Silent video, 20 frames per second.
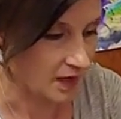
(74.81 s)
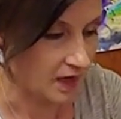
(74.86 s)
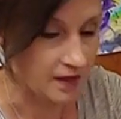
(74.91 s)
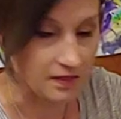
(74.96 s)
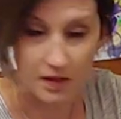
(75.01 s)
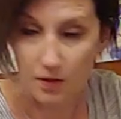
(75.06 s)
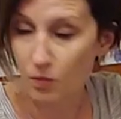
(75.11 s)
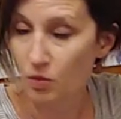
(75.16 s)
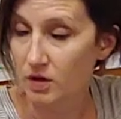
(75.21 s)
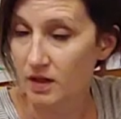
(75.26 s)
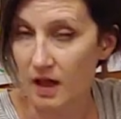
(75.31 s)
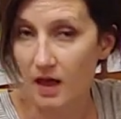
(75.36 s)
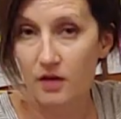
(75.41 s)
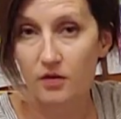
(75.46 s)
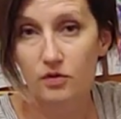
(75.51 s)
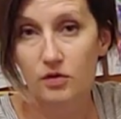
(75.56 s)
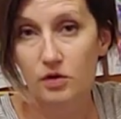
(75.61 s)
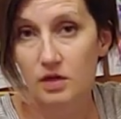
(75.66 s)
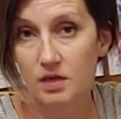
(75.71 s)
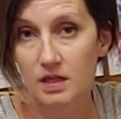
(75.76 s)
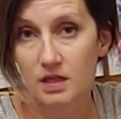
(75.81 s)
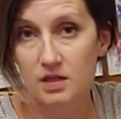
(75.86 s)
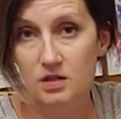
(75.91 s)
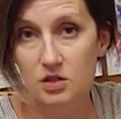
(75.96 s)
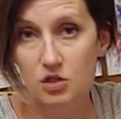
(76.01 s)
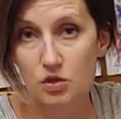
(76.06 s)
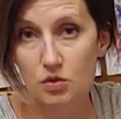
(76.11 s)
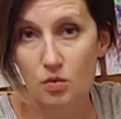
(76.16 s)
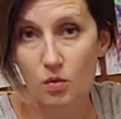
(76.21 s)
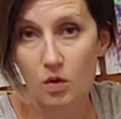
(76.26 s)
And then whatever it
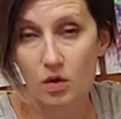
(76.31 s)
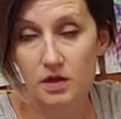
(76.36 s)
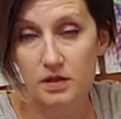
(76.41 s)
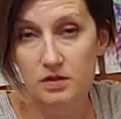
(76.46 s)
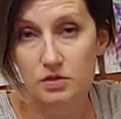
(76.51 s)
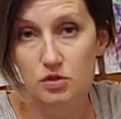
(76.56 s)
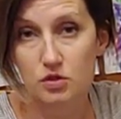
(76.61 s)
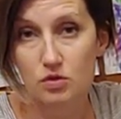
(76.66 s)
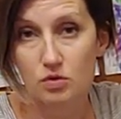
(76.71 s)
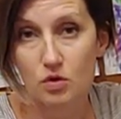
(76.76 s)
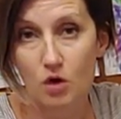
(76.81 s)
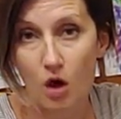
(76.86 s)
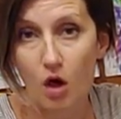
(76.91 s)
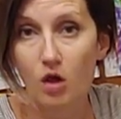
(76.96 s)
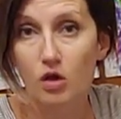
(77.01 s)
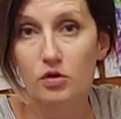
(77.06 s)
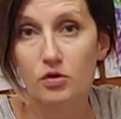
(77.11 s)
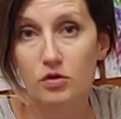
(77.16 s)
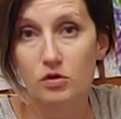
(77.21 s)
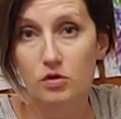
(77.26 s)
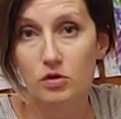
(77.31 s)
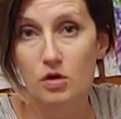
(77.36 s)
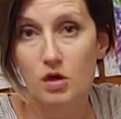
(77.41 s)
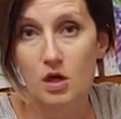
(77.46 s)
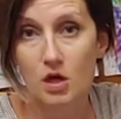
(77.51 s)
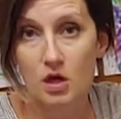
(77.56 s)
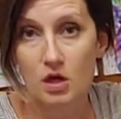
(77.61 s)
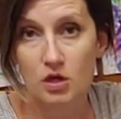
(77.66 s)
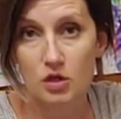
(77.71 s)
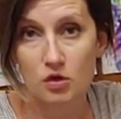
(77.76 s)
is you want to color
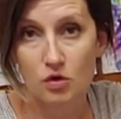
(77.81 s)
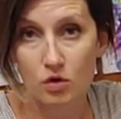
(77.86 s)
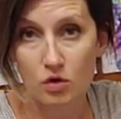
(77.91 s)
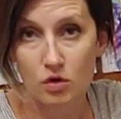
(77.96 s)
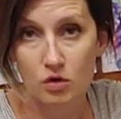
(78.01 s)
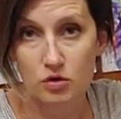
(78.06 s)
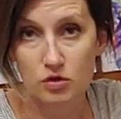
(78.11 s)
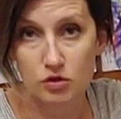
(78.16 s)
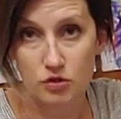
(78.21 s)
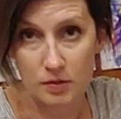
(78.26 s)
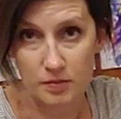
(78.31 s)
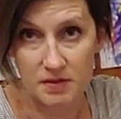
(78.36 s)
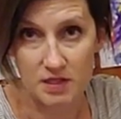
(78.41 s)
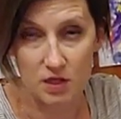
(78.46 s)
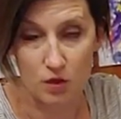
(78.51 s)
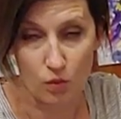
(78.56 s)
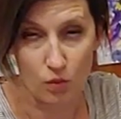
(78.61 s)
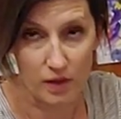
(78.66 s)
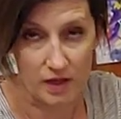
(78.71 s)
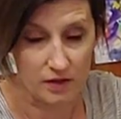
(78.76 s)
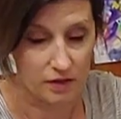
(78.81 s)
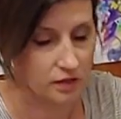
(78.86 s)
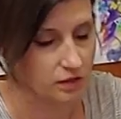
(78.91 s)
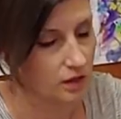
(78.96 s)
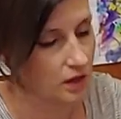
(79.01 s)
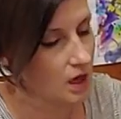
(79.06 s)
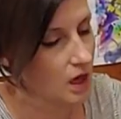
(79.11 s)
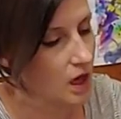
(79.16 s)
your triptych with.